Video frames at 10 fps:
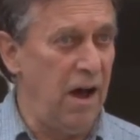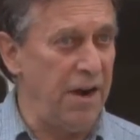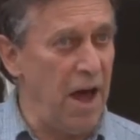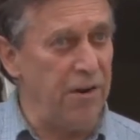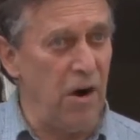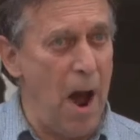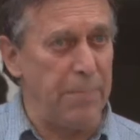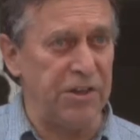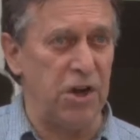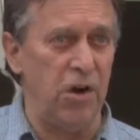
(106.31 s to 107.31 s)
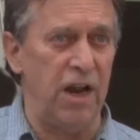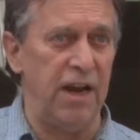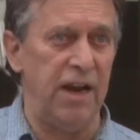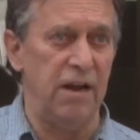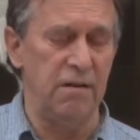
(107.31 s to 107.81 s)
Another
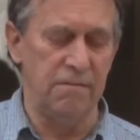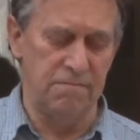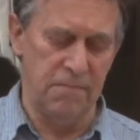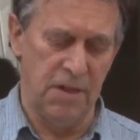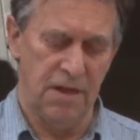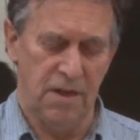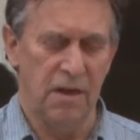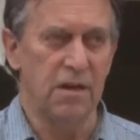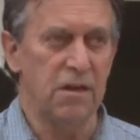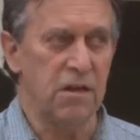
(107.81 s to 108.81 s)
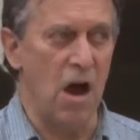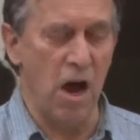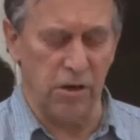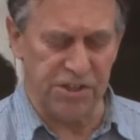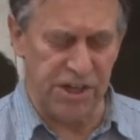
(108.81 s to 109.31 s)
opportunity.
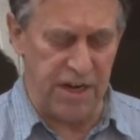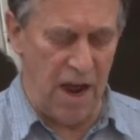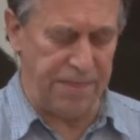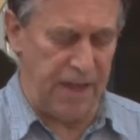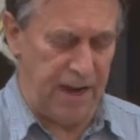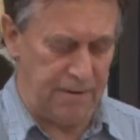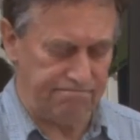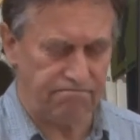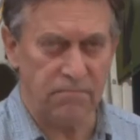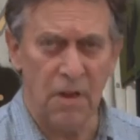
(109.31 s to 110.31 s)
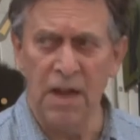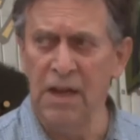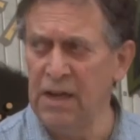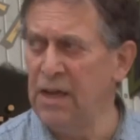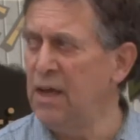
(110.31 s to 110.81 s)
Congress did nothing.
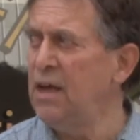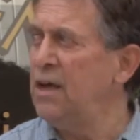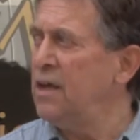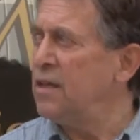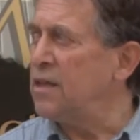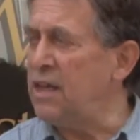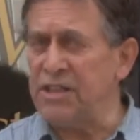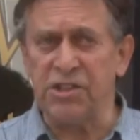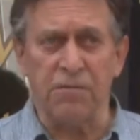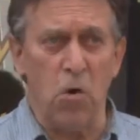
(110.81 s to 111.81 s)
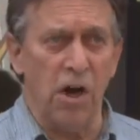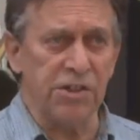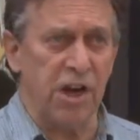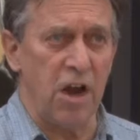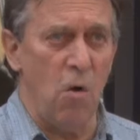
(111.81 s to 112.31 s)
The list, of
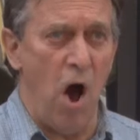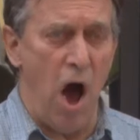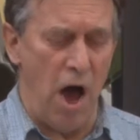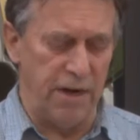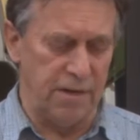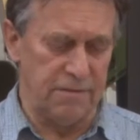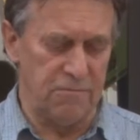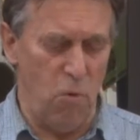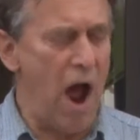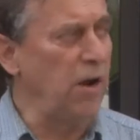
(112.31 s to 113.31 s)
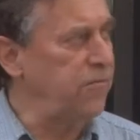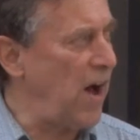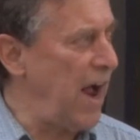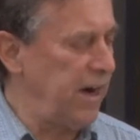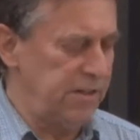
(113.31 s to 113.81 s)
course, could go on
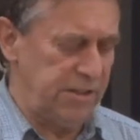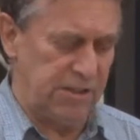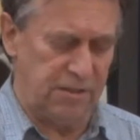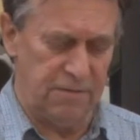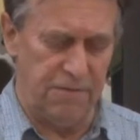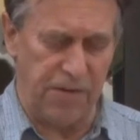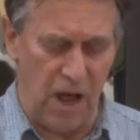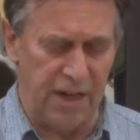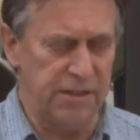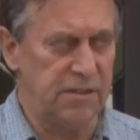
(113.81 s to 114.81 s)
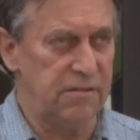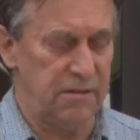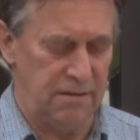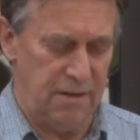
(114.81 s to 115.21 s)
wildfires, floods,